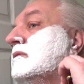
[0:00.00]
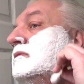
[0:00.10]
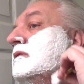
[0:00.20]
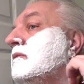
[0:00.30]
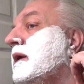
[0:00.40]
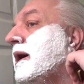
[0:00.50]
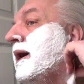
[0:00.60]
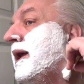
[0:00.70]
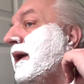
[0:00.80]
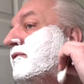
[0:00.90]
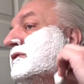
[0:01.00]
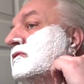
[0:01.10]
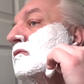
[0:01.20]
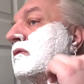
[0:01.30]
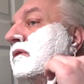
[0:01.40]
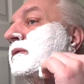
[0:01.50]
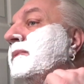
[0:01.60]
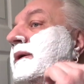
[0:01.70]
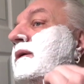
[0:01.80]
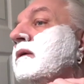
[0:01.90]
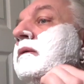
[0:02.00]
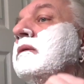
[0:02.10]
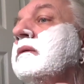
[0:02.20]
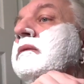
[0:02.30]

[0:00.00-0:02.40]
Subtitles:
So yeah, I have a story about